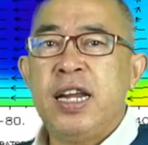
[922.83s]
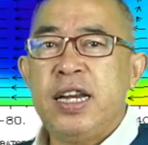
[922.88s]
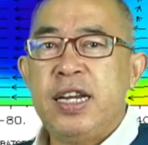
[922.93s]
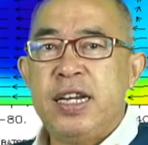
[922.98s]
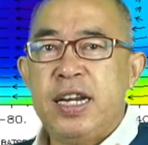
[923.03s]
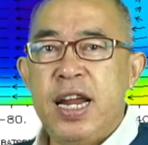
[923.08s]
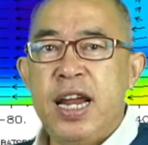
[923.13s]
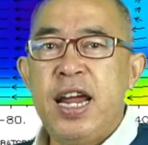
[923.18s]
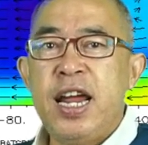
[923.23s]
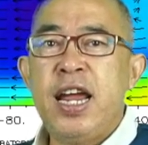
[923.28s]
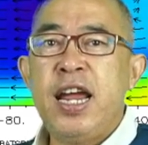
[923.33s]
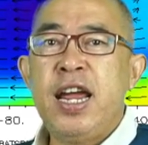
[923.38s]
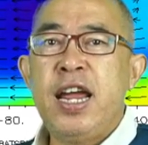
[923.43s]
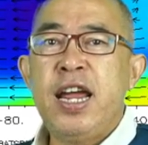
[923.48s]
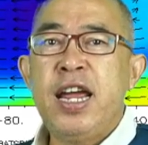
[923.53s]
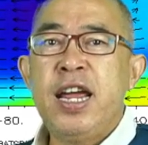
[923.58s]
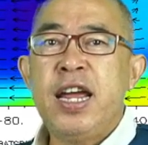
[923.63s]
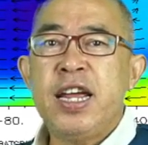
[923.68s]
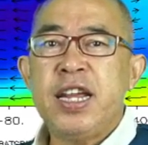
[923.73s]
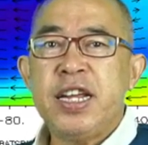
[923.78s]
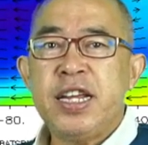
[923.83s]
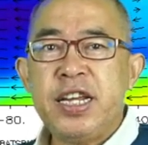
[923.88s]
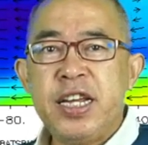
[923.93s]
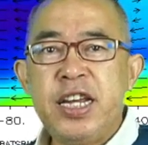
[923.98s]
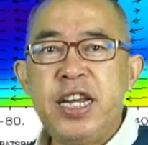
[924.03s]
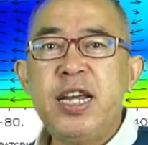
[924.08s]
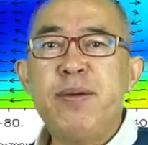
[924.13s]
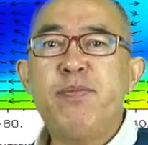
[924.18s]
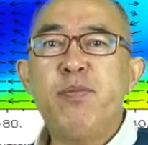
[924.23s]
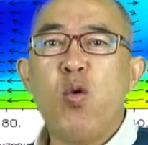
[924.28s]
They
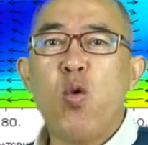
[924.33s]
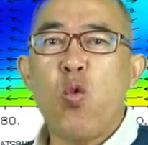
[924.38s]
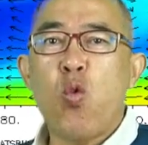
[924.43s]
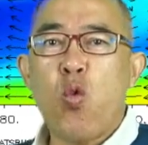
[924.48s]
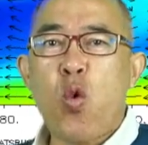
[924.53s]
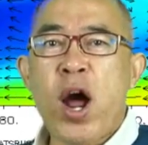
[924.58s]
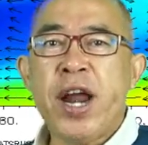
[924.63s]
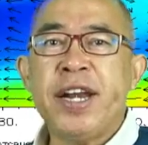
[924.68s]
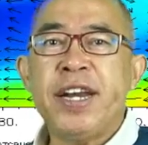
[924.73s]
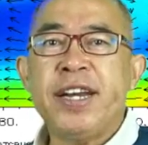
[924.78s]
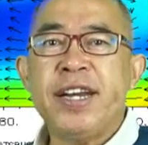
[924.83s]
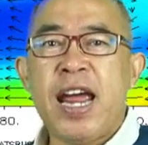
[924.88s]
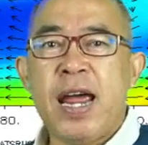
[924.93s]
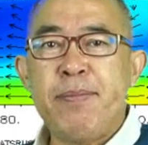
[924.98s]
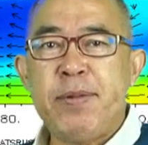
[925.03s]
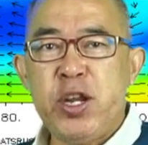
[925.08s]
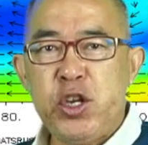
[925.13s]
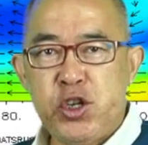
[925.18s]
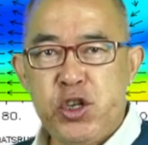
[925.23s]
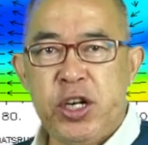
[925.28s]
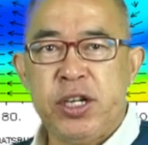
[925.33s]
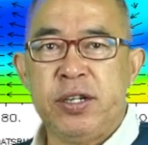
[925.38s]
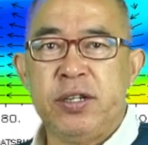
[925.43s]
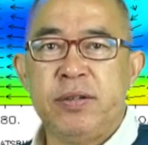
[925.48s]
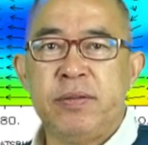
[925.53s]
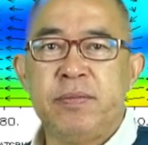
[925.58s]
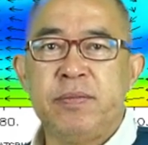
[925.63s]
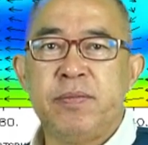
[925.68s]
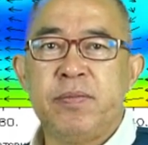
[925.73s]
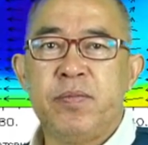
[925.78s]
keep one dimension
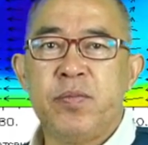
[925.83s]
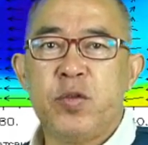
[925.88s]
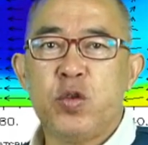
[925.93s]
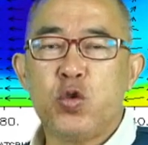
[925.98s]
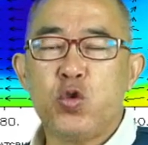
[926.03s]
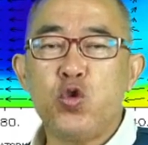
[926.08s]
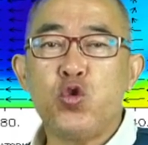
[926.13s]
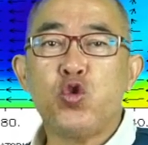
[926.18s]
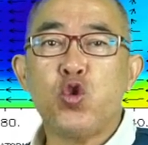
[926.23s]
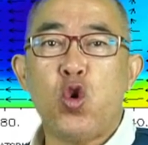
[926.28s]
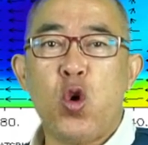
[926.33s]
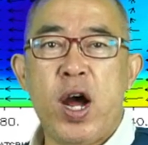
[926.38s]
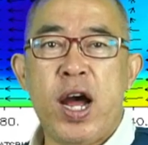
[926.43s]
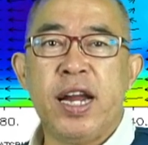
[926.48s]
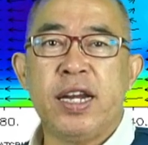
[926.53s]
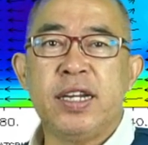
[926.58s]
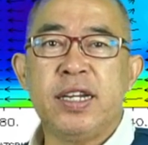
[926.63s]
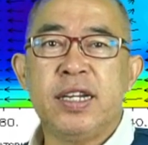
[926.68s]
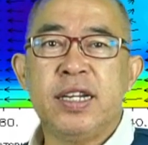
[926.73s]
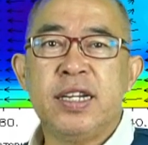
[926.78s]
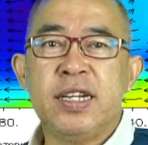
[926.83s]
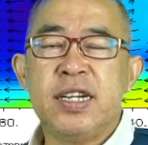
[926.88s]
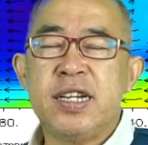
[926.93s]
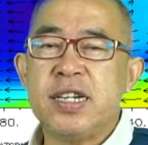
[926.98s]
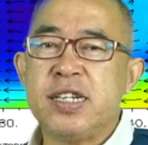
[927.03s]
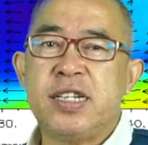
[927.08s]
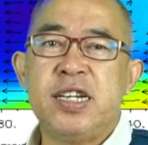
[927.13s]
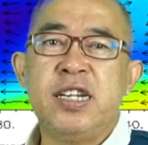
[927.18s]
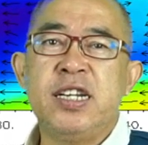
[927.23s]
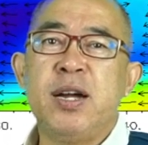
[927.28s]
to show us
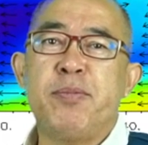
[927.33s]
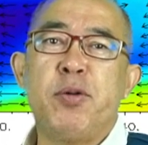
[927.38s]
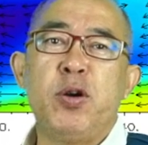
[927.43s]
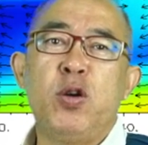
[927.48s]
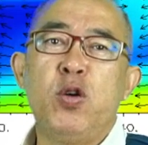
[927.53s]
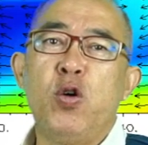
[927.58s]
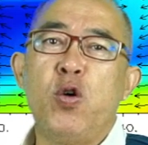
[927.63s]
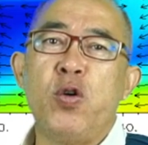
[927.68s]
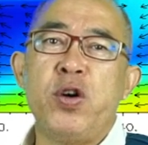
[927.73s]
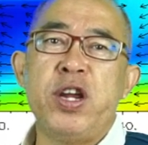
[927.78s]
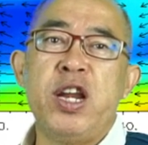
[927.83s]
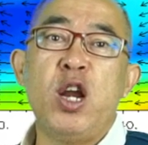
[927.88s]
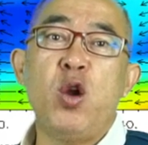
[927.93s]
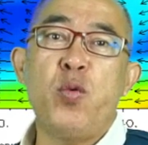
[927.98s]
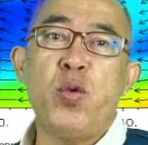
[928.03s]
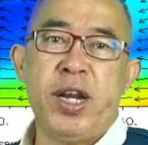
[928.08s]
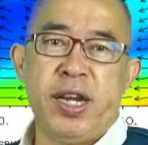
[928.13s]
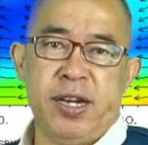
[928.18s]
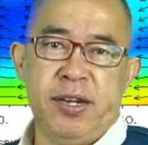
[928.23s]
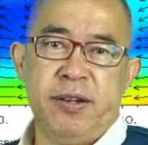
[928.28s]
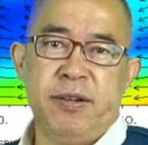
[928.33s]
since Apollo 11.